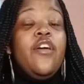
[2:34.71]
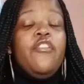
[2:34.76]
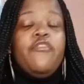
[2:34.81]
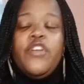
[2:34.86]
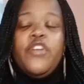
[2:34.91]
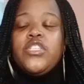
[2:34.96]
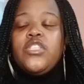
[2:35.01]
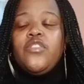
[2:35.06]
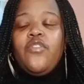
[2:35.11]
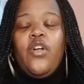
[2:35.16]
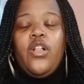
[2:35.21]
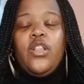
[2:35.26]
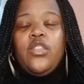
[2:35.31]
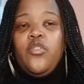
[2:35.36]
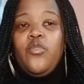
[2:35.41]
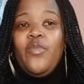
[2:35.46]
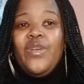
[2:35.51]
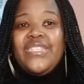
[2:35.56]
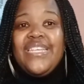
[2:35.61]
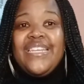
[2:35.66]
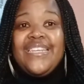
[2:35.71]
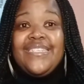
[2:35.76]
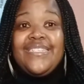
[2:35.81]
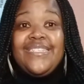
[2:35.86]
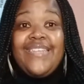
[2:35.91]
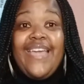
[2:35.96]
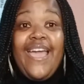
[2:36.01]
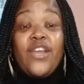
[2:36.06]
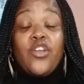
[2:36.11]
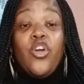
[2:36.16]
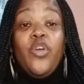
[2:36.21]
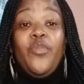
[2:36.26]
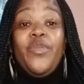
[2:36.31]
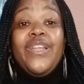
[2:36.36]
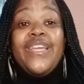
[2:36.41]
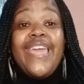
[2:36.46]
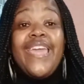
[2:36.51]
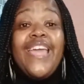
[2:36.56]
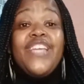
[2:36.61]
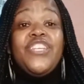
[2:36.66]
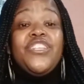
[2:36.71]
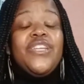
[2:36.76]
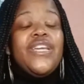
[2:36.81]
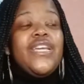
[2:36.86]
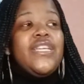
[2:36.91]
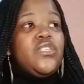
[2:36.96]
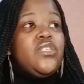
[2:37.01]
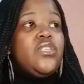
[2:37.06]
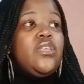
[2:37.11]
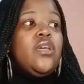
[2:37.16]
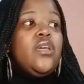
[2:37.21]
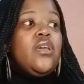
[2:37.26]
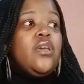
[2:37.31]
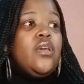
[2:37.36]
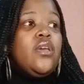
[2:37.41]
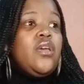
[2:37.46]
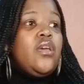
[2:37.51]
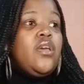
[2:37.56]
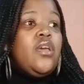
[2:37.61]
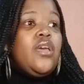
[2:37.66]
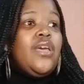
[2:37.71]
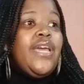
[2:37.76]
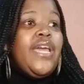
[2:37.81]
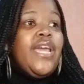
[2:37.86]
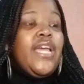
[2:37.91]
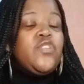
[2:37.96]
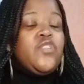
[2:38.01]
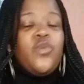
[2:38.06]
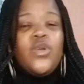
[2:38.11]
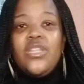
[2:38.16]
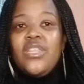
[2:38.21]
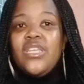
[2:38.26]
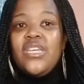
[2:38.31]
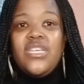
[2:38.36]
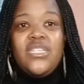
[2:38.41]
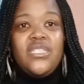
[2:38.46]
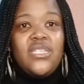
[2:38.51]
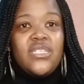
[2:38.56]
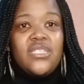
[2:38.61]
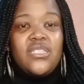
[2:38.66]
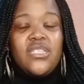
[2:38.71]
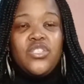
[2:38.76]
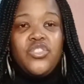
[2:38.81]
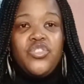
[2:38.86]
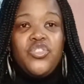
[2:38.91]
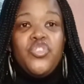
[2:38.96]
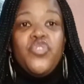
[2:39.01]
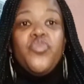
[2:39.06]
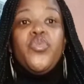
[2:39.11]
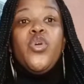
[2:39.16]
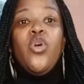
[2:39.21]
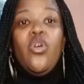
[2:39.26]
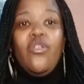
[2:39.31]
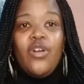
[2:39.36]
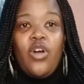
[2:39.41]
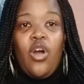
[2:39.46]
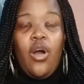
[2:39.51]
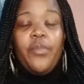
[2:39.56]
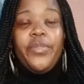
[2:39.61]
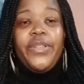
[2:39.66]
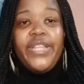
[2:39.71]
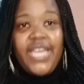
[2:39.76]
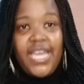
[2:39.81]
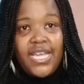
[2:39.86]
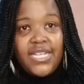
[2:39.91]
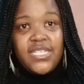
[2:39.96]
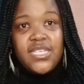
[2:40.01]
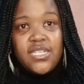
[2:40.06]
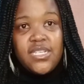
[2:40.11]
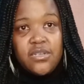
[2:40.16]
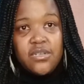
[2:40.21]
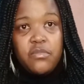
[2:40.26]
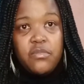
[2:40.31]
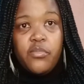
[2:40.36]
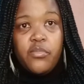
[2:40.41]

First of all, you must understand, communication it's one of the easiest things to do. We overcomplicate it.